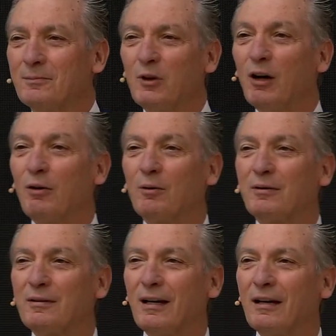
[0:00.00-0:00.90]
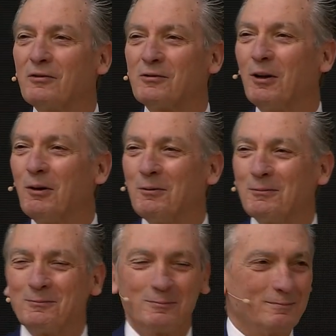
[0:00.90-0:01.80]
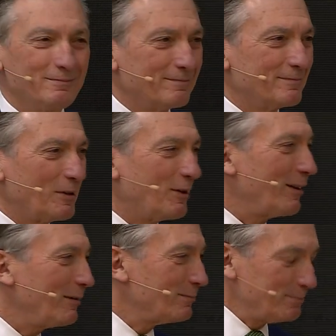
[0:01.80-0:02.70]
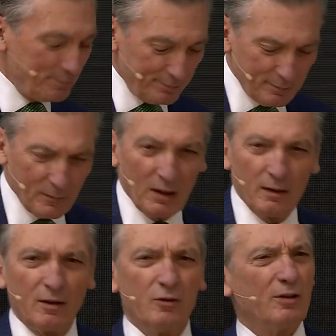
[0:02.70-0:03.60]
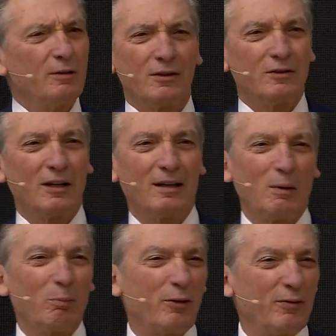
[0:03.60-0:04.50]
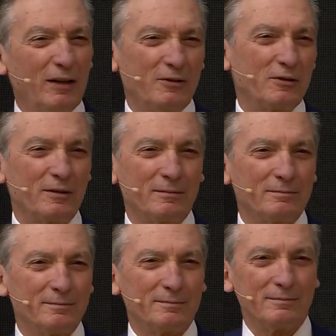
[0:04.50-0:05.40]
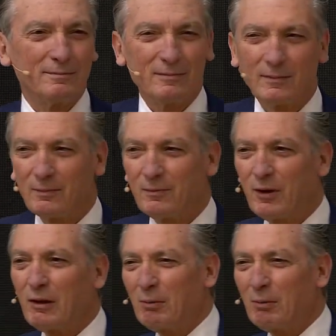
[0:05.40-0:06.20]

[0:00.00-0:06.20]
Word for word: No. Yes? No? All right. You see, you can tell I'm a professor, very